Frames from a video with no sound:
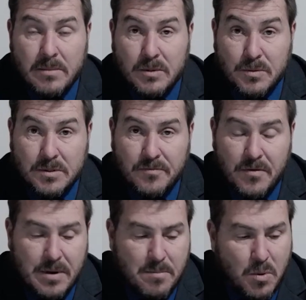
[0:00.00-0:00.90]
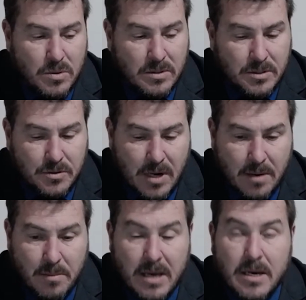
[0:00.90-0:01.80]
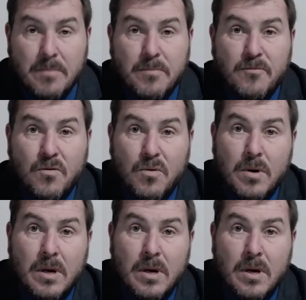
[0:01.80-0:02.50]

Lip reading: It was very important to try and make up for